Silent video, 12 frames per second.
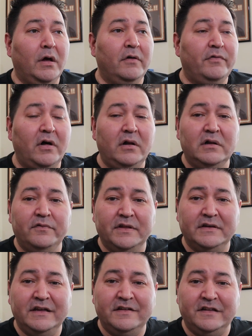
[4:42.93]
Of all of
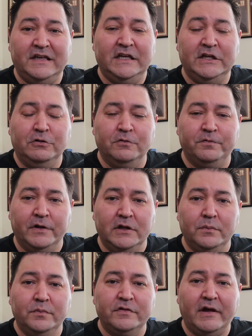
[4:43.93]
the DCEU
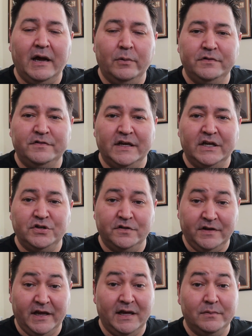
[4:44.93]
films, I would say
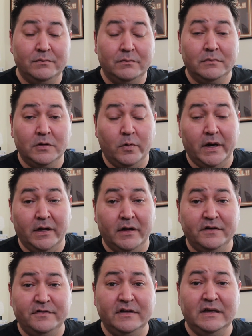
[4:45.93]
Shazam, quite
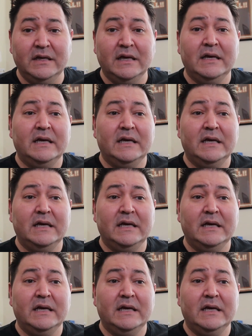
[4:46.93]
honestly,